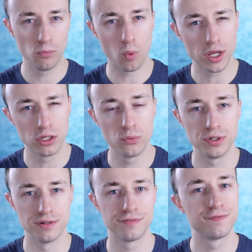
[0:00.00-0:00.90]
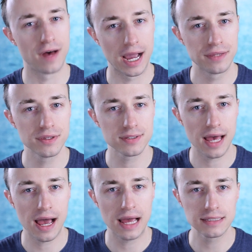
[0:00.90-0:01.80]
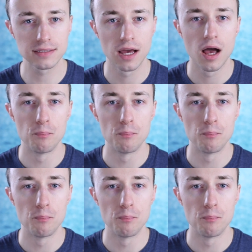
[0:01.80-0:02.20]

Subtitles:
what you would define this as,